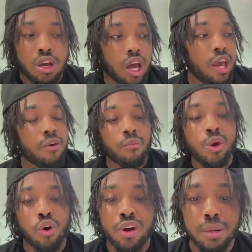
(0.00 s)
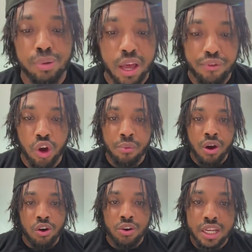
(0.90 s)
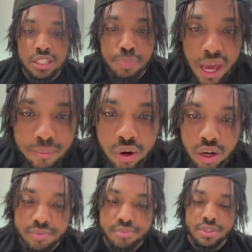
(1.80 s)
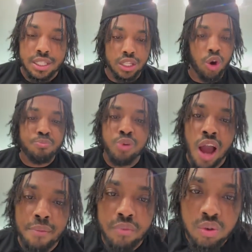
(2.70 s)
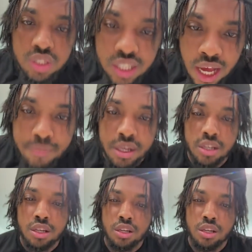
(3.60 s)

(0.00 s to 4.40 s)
and we gonna run the play for y'all. We all gonna get this paper. No problem, Osama.